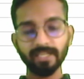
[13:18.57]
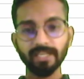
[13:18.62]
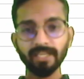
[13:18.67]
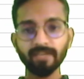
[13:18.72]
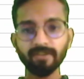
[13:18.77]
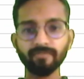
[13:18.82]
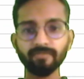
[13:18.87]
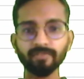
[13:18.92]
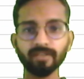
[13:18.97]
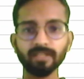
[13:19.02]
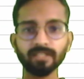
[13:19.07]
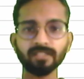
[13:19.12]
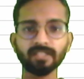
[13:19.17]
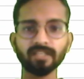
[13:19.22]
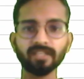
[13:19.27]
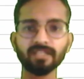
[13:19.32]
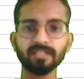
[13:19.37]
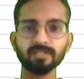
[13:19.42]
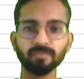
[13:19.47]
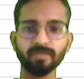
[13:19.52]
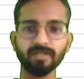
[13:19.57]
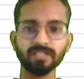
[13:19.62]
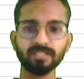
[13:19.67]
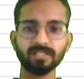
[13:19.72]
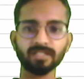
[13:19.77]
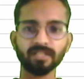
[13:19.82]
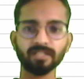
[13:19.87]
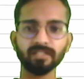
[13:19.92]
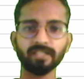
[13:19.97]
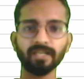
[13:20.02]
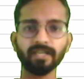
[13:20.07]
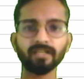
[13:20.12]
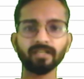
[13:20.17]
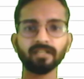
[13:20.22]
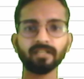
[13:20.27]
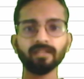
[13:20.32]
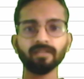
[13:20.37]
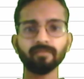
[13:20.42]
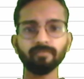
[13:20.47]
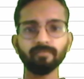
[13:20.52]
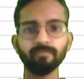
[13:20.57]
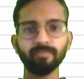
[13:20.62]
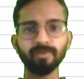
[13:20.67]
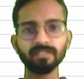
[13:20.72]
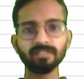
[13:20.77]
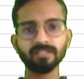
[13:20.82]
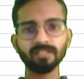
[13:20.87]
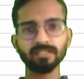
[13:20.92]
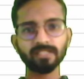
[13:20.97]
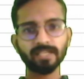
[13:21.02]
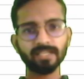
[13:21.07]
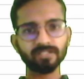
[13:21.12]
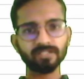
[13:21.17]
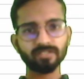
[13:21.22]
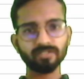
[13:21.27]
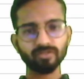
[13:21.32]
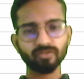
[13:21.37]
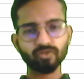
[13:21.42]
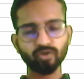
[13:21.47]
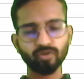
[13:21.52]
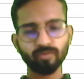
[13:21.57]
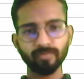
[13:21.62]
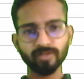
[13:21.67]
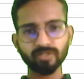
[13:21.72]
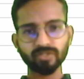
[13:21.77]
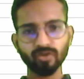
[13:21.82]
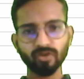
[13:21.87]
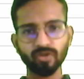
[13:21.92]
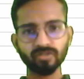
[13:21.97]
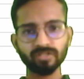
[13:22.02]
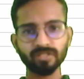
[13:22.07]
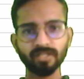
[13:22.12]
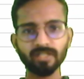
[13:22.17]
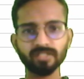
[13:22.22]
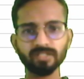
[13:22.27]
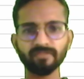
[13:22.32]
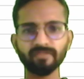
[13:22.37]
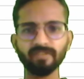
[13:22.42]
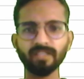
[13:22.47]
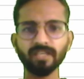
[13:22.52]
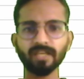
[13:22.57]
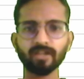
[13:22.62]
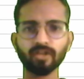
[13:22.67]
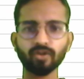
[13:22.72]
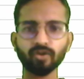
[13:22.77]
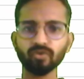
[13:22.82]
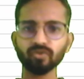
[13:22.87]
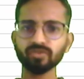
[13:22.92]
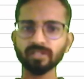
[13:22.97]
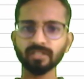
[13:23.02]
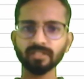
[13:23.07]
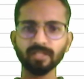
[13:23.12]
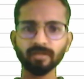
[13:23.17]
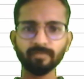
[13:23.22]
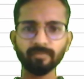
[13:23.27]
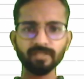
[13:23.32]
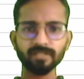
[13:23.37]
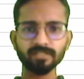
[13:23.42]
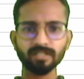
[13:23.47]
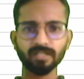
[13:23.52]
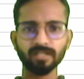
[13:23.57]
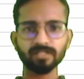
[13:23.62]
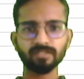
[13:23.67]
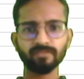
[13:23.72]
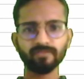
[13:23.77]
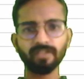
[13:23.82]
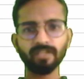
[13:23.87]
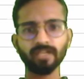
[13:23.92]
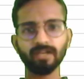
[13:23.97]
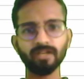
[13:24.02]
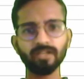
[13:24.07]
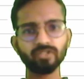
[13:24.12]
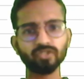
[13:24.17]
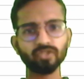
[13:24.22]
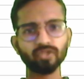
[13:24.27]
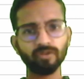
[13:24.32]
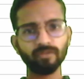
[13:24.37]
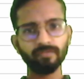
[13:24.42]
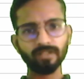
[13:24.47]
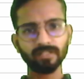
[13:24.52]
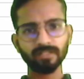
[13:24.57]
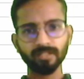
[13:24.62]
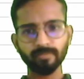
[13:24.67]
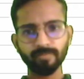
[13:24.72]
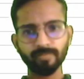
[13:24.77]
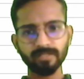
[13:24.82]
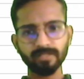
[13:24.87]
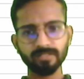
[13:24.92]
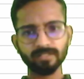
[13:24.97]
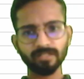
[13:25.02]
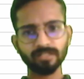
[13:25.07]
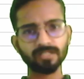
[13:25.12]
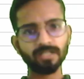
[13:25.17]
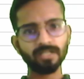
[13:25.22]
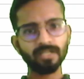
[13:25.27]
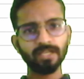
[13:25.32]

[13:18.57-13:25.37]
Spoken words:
If nothing is mentioned that business has so much losses, we are closing the business, we are dissolving the business,